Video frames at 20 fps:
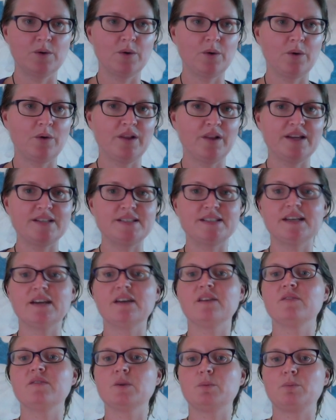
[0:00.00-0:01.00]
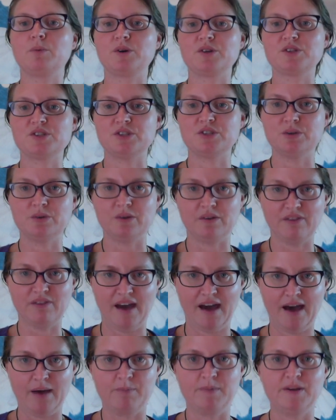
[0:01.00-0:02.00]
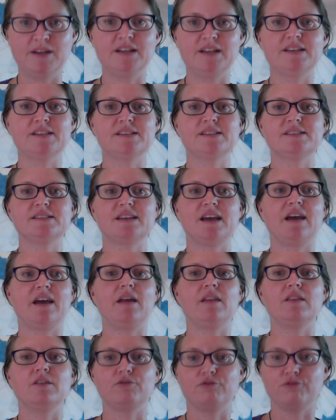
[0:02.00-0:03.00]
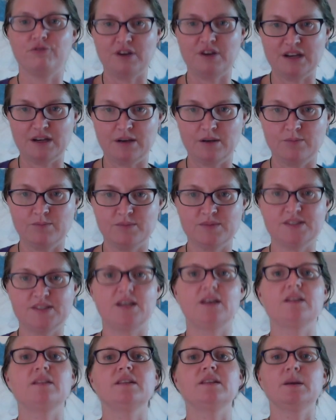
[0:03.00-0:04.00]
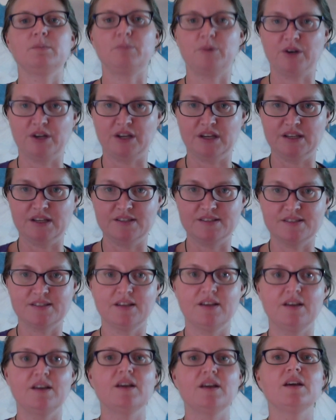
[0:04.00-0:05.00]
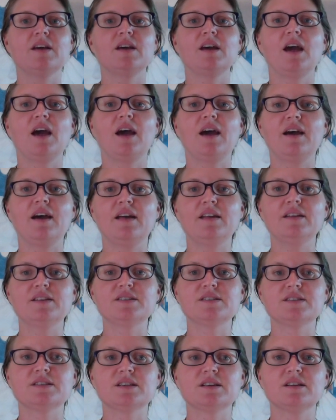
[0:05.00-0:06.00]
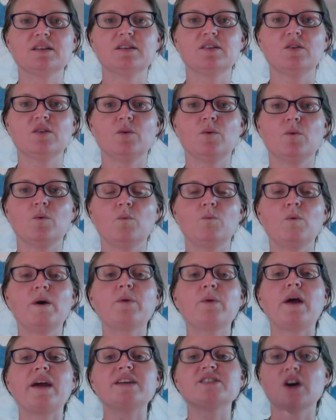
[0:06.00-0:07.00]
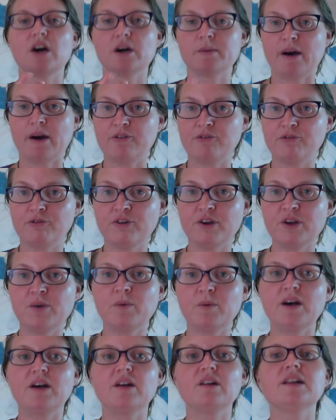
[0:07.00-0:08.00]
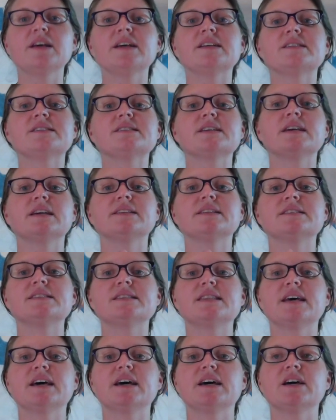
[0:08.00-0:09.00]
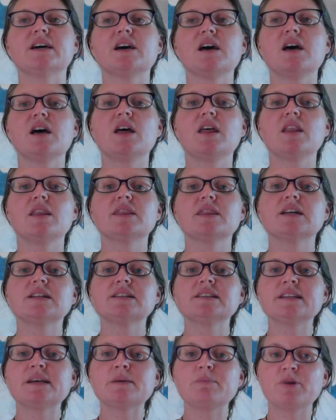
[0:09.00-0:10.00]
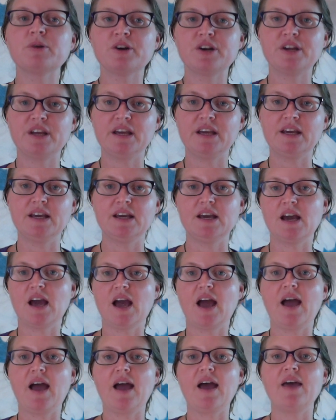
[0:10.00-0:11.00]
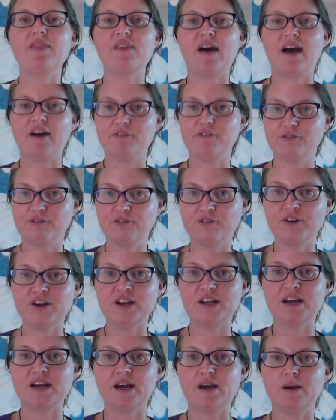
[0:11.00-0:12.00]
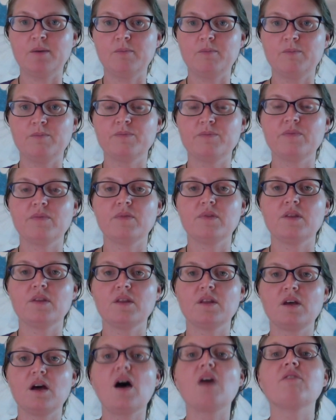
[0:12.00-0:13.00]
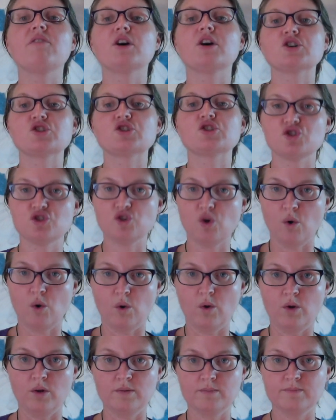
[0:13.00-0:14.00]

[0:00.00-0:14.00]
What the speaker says: whole idea of the pursuit of happiness and freedoms and liberties. And when I talk about free will, it's the liberty and that freedom of our soul.